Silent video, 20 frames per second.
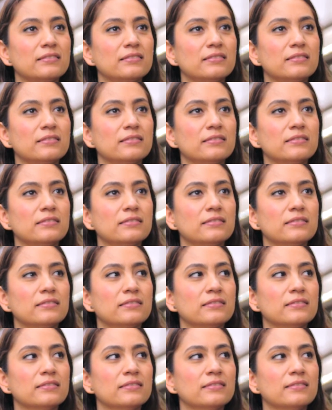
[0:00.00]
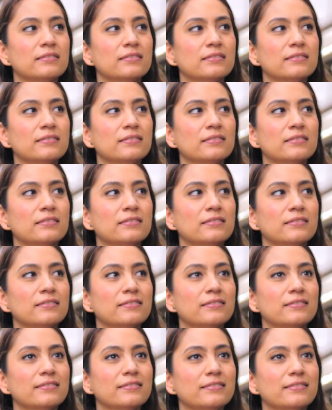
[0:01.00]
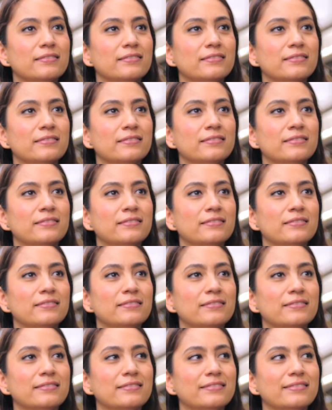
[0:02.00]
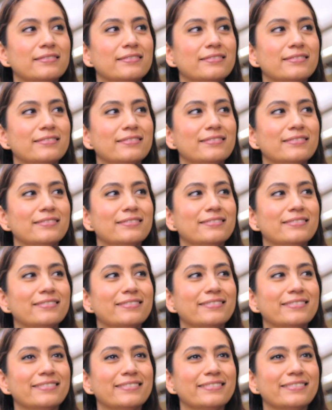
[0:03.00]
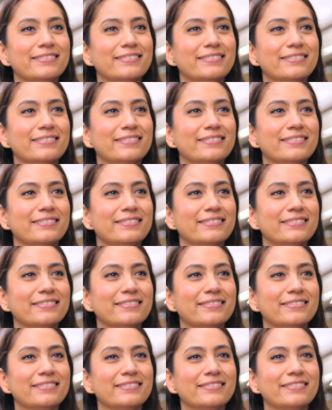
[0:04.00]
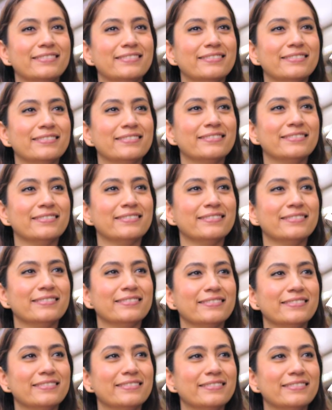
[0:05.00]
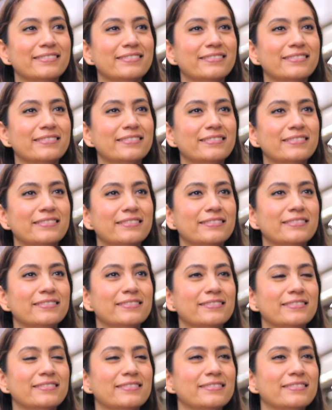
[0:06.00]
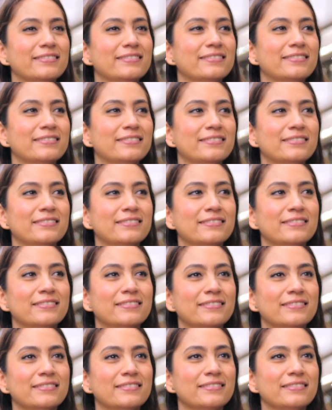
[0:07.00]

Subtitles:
This person isn't speaking.